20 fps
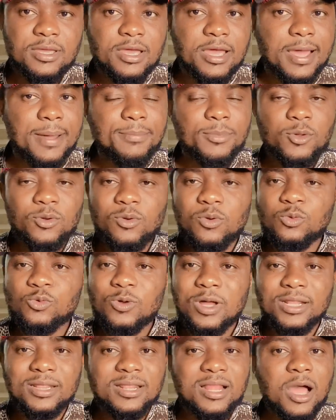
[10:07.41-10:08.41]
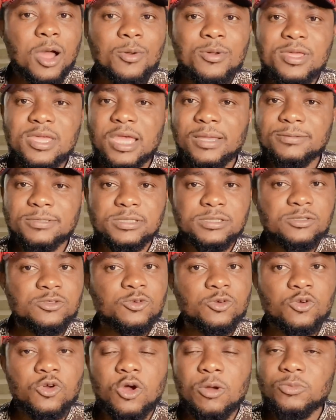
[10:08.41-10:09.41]
I'm not going to allow EFCC
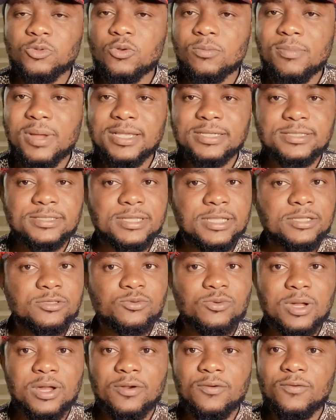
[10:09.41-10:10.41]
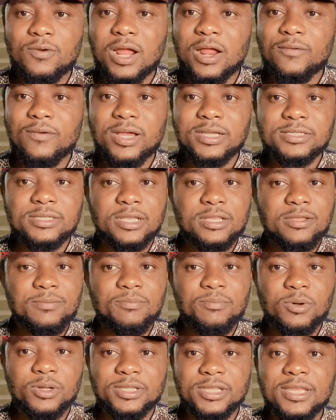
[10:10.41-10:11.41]
to come to my state to harass
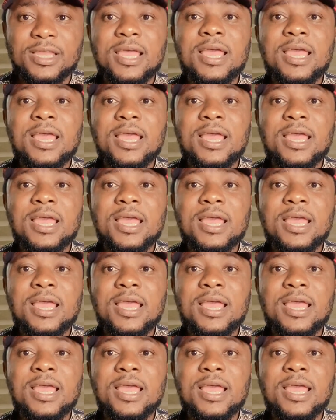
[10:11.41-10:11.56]
anybody.